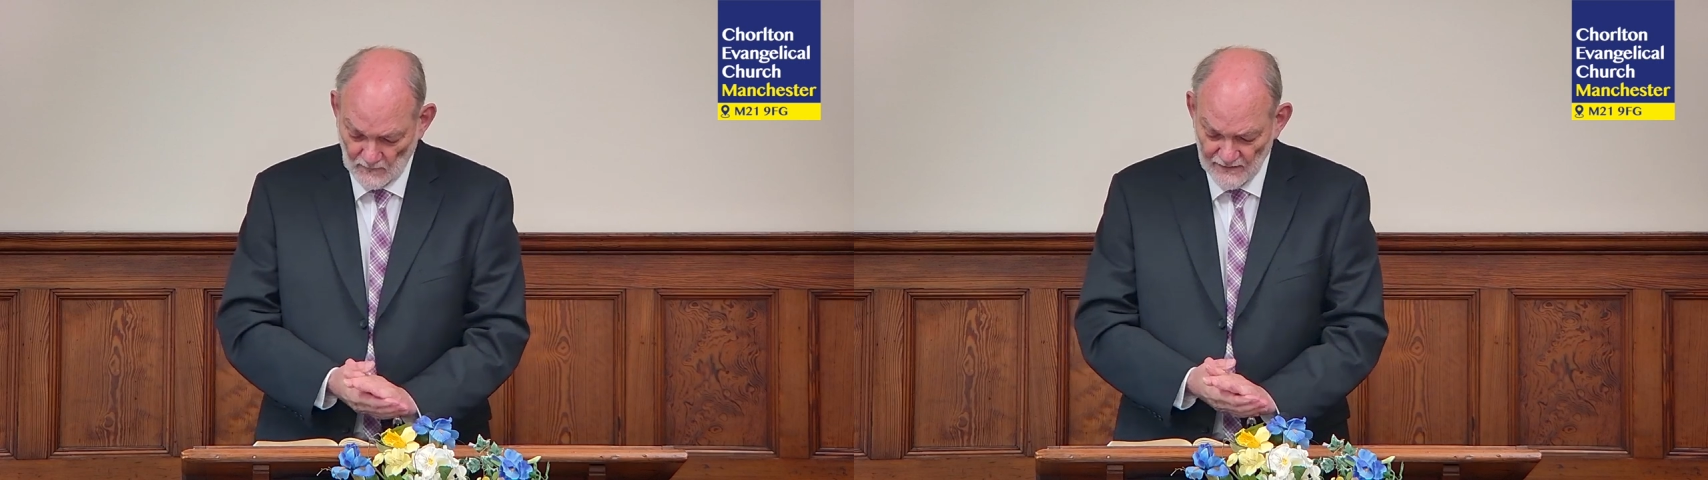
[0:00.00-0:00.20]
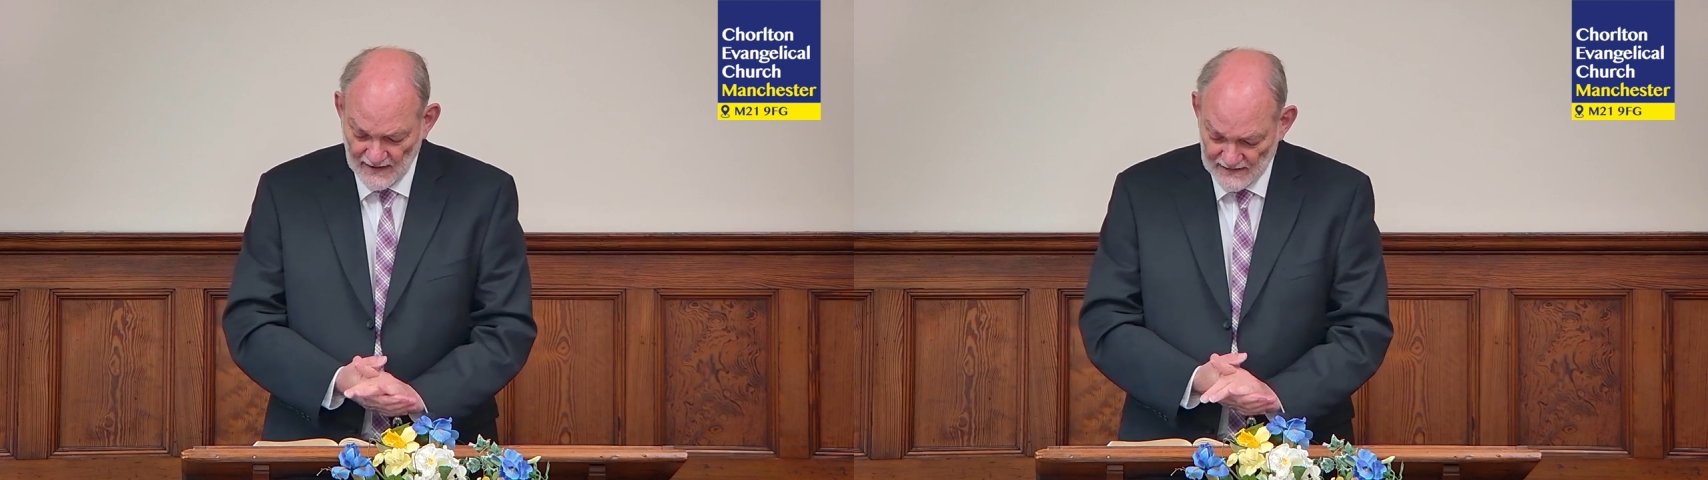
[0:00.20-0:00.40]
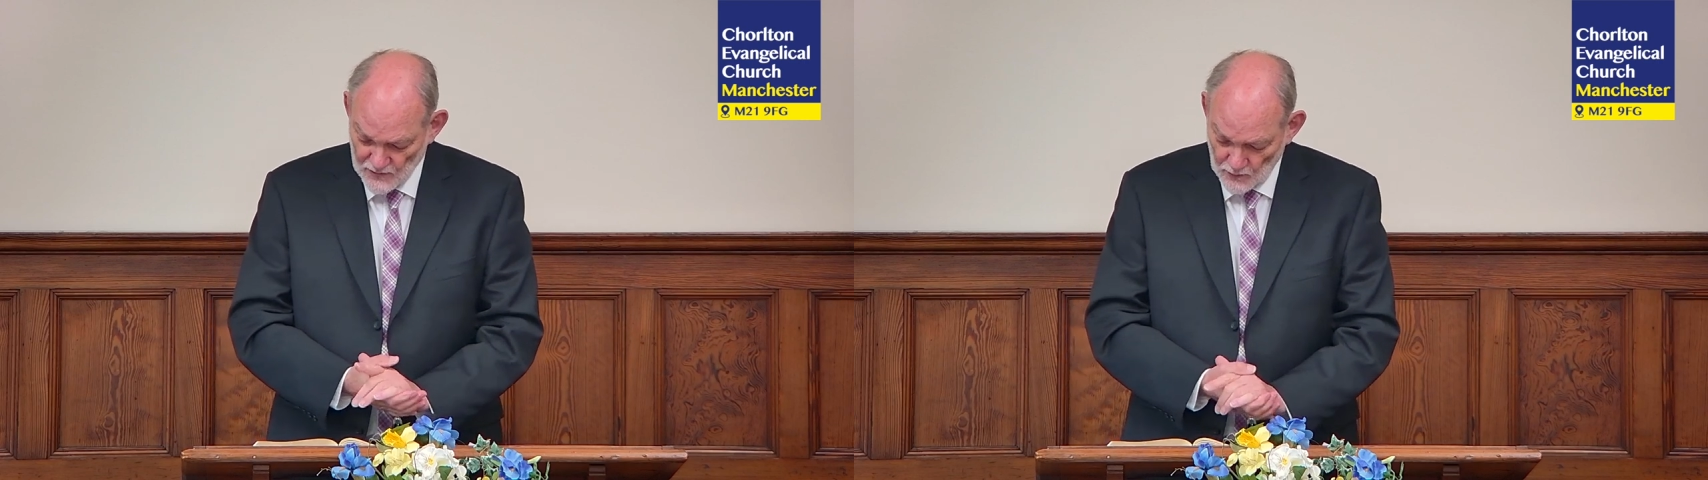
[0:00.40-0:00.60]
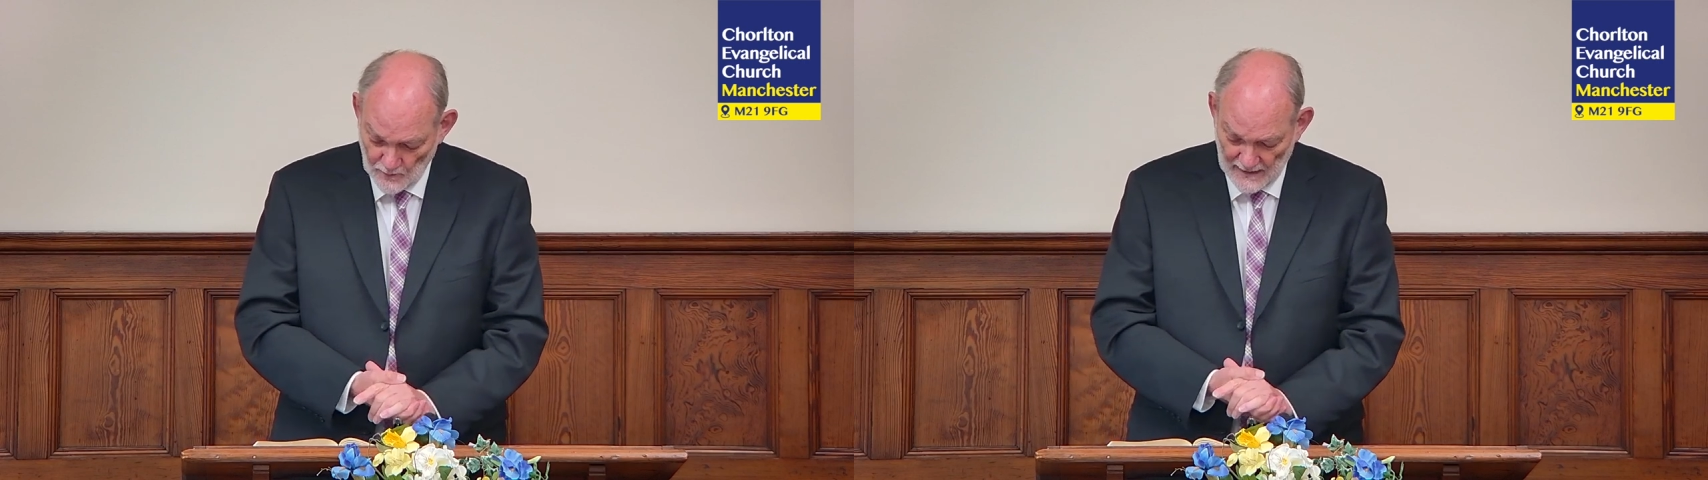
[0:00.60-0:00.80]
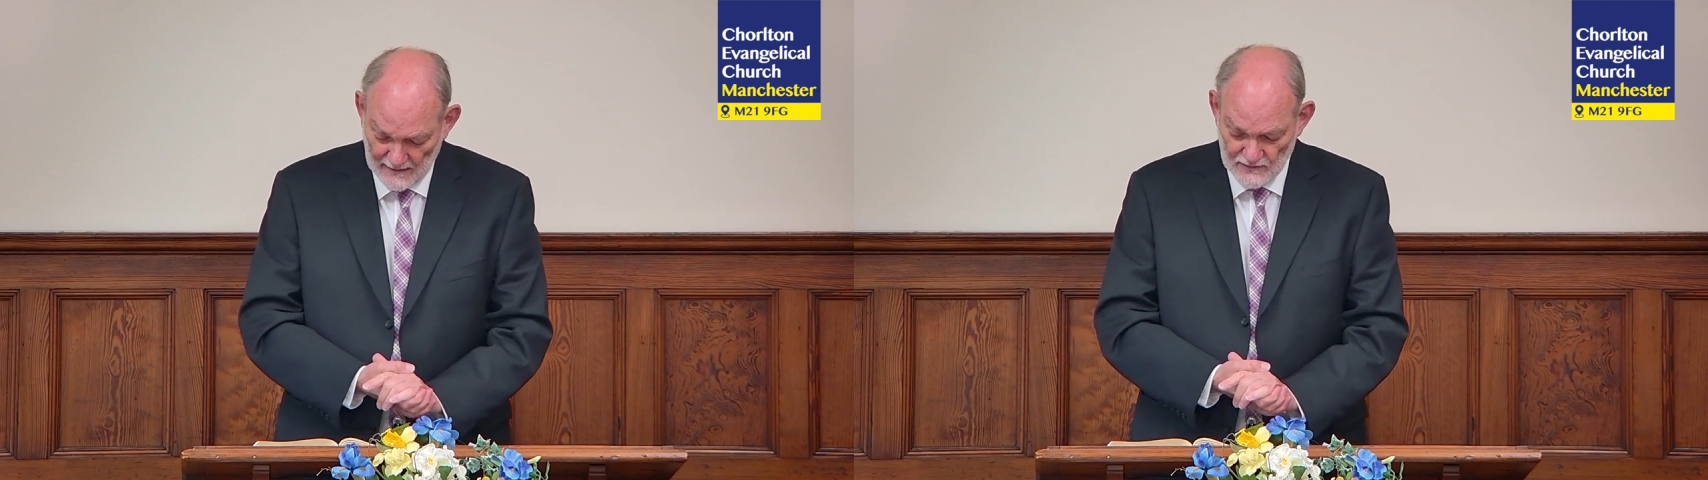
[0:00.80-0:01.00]
that your
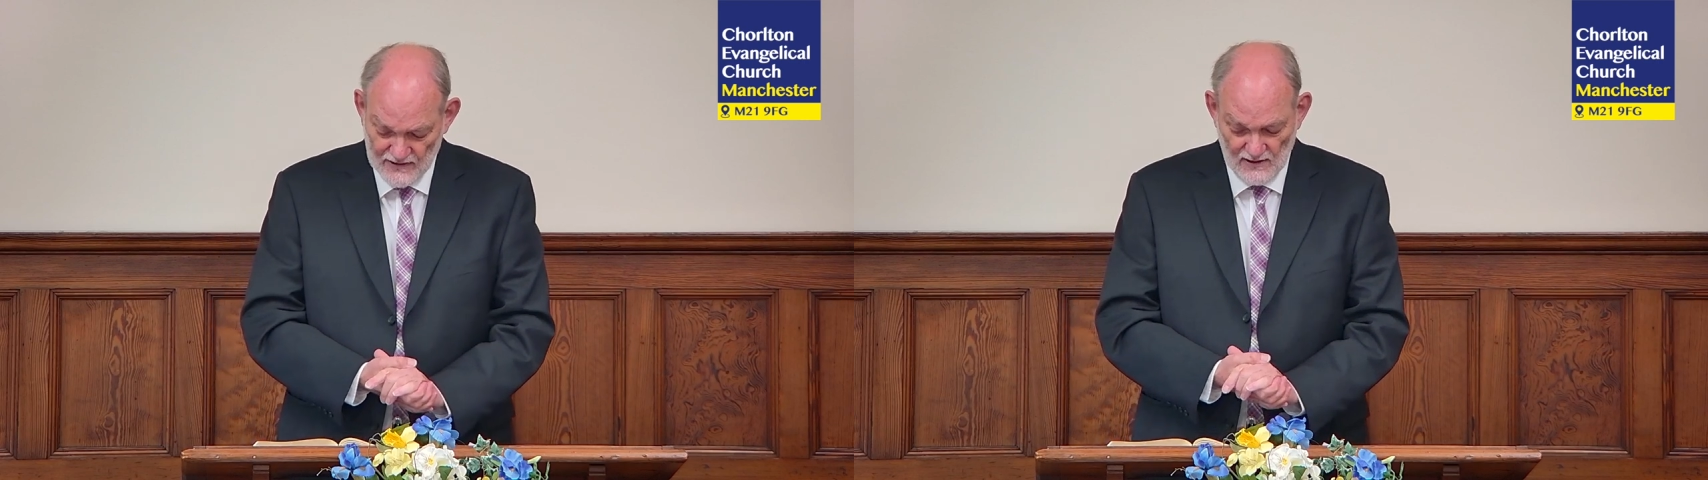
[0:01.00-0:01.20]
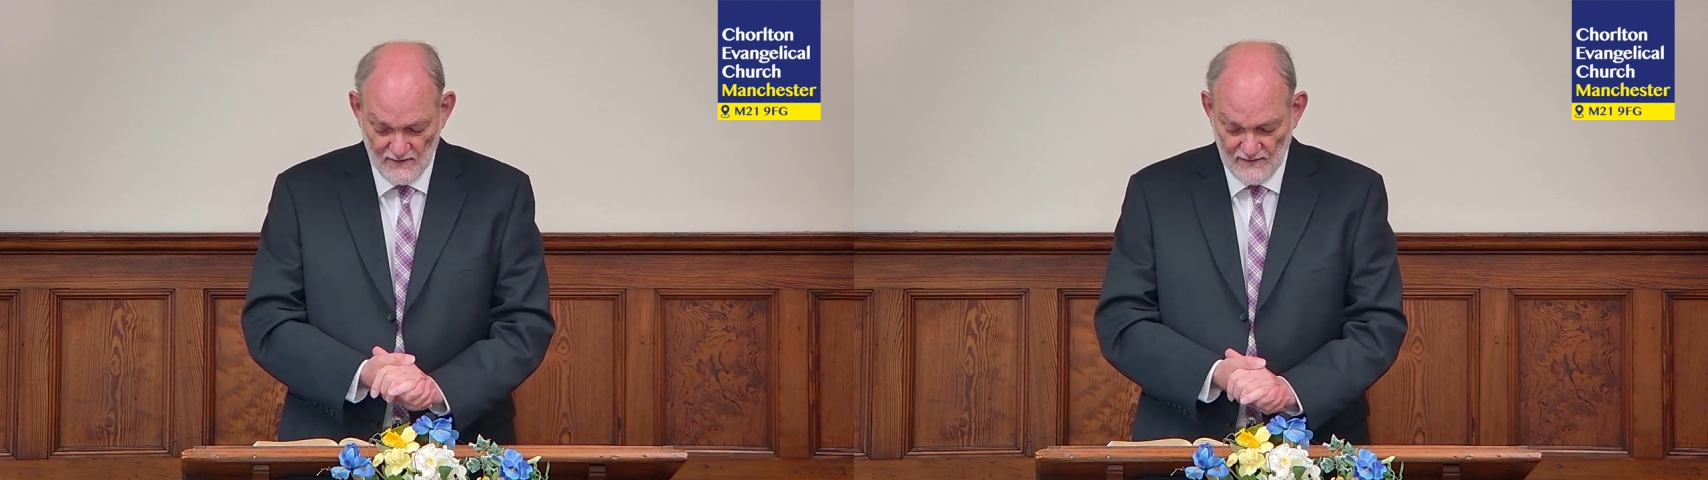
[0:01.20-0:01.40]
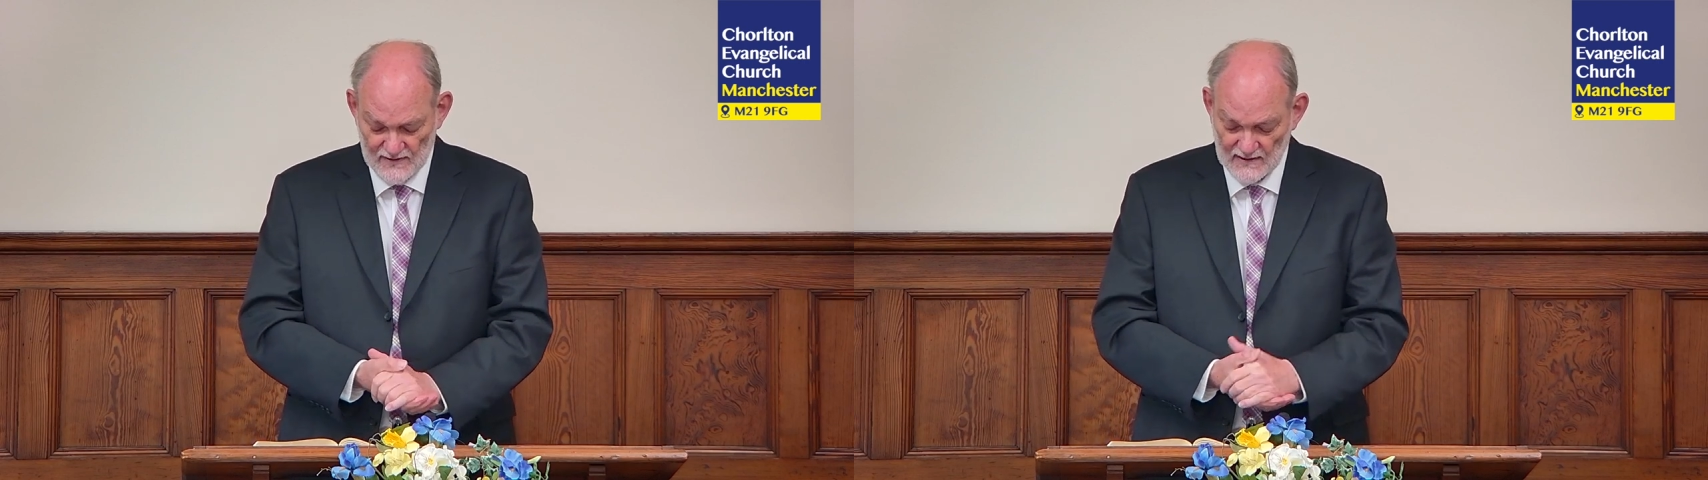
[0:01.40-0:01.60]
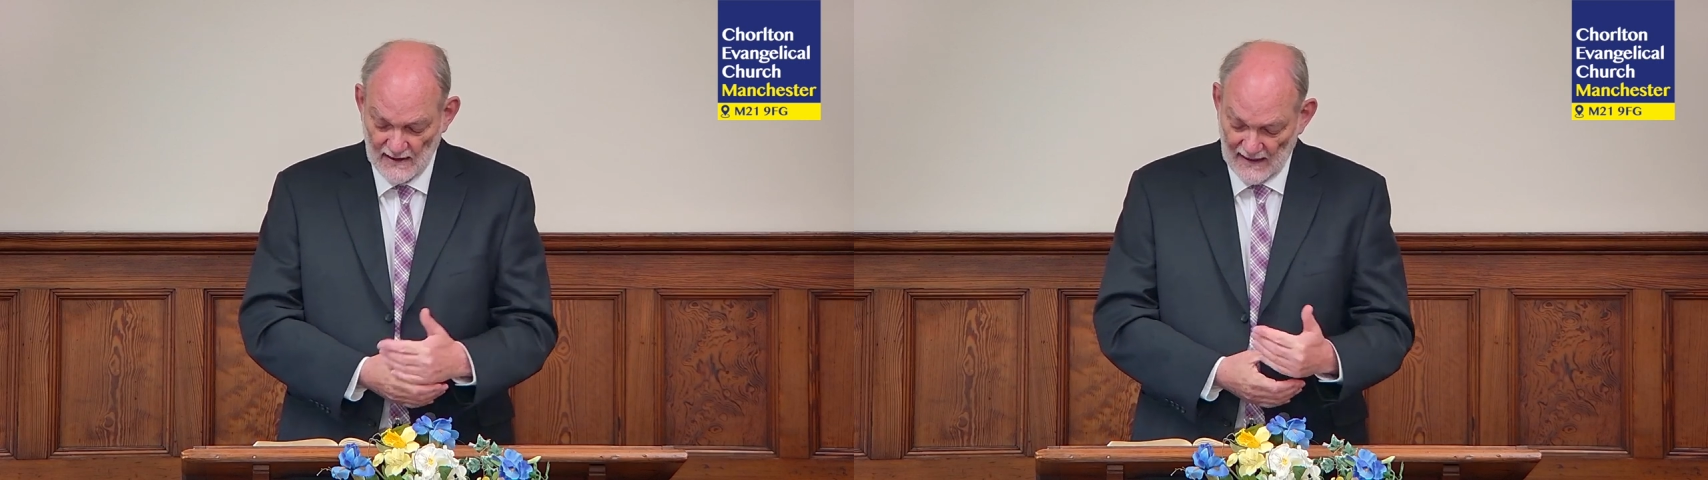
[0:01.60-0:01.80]
male servant